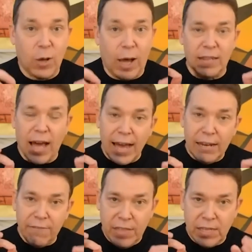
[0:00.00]
So a
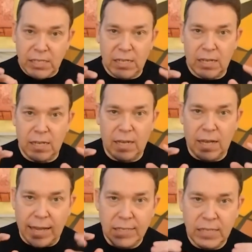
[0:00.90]
lot of this
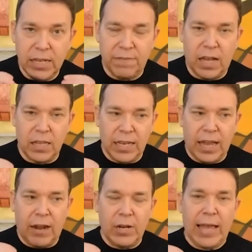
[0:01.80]
idea of
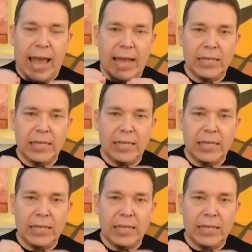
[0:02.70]
nonlinearity